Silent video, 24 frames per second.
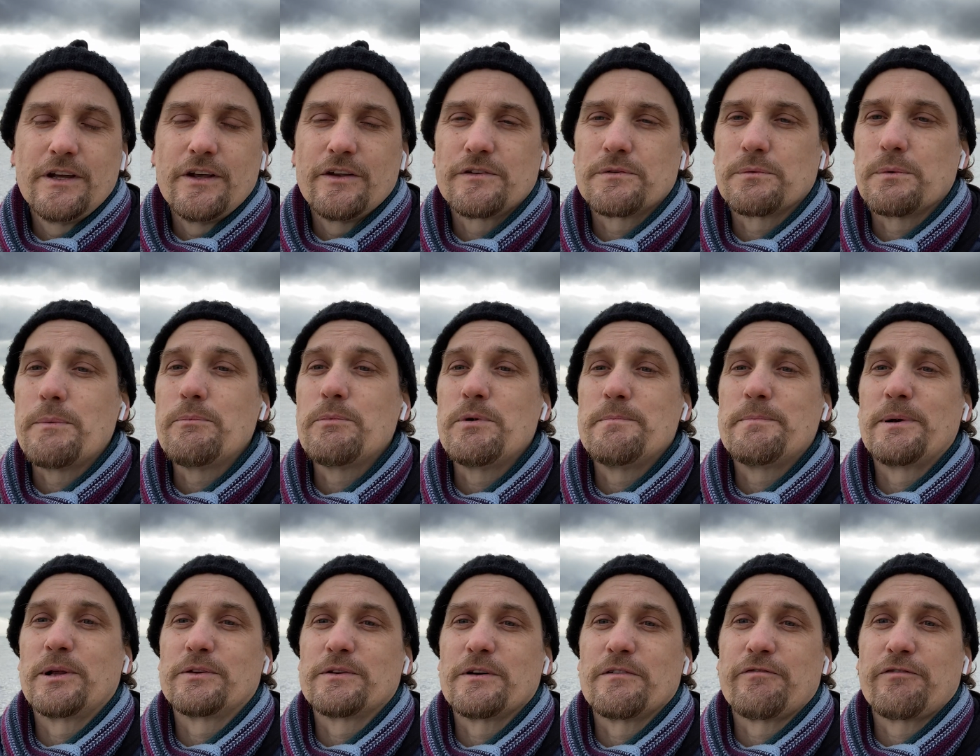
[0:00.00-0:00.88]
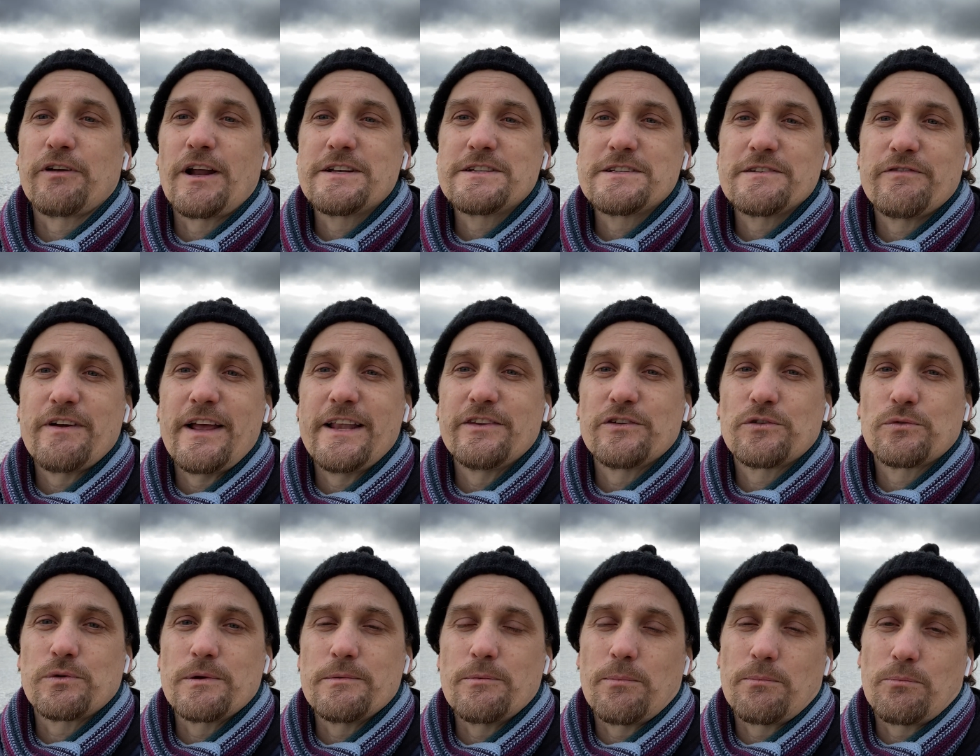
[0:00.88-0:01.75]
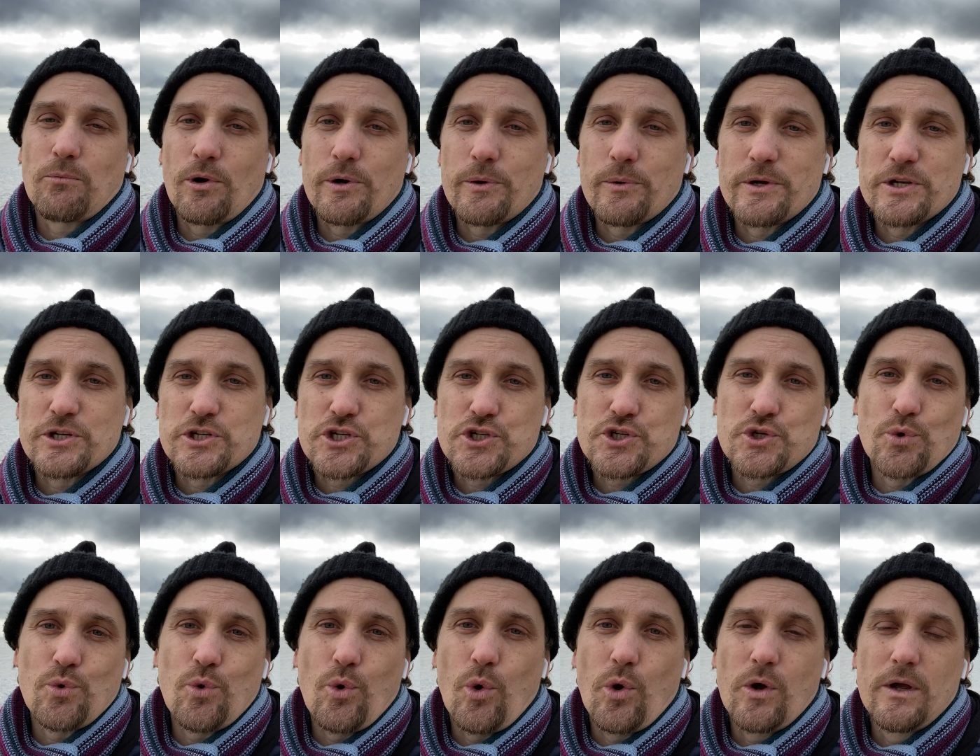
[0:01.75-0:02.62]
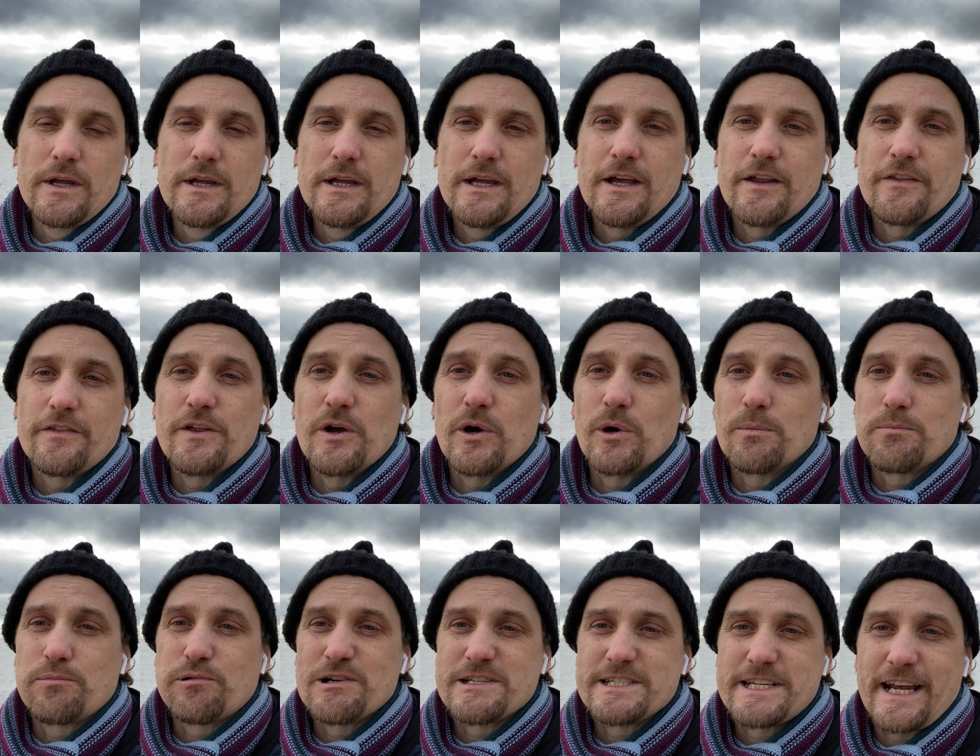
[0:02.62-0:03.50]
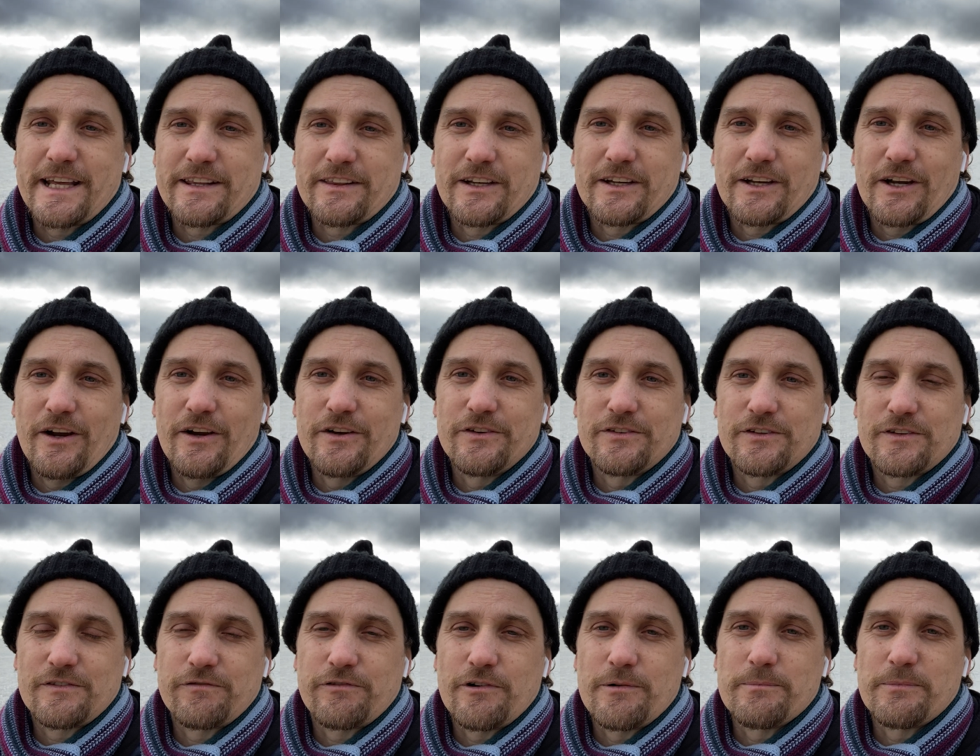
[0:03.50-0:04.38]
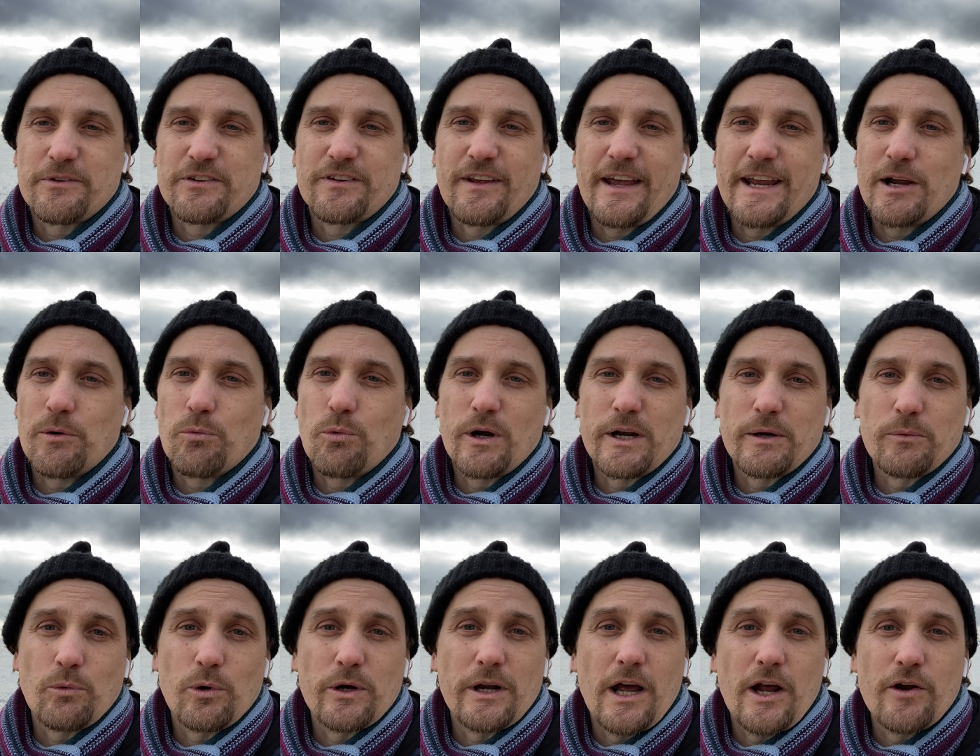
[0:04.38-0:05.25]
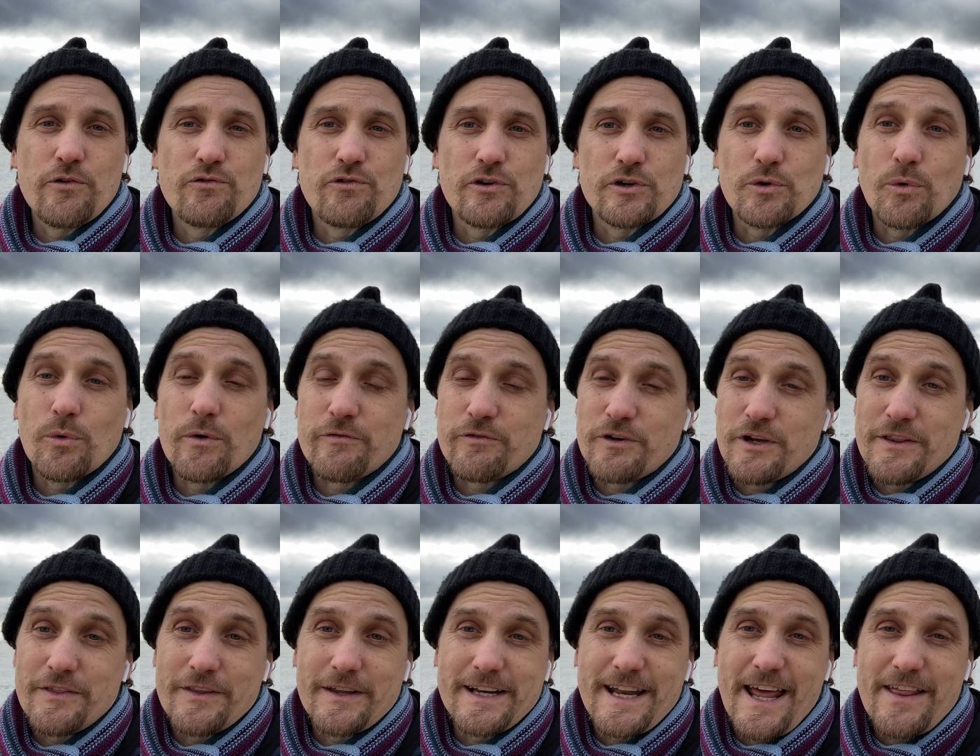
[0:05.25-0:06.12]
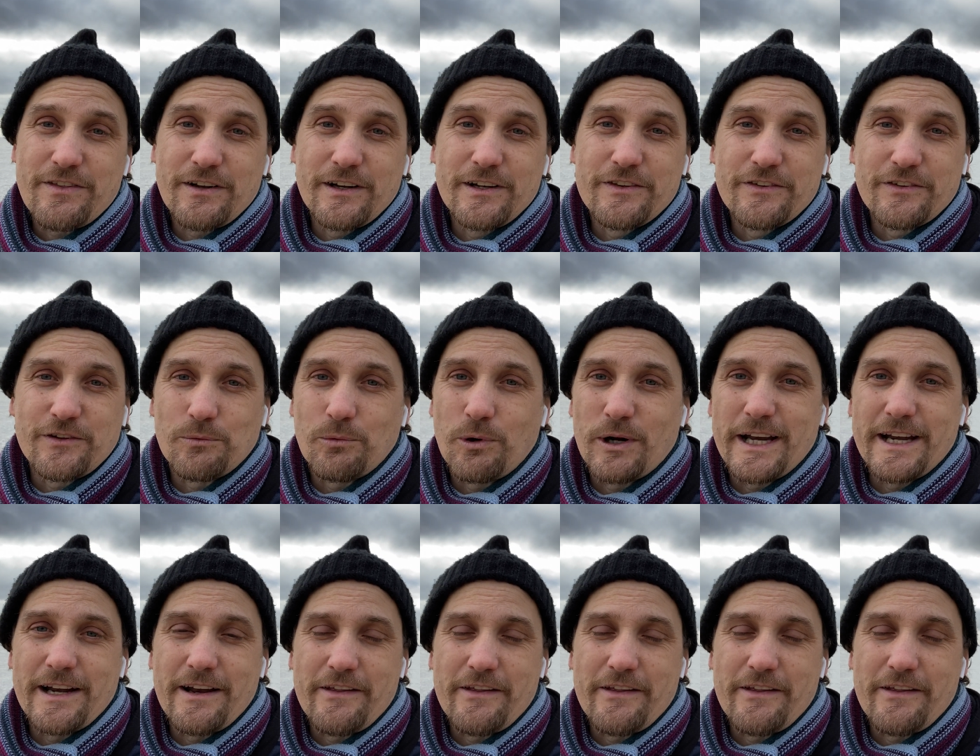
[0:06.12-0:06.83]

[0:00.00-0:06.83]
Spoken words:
So when we build a flood defense, we want to ensure that it will protect the coast from, say, a 1 in 100, or if you're in the Netherlands, a 1 in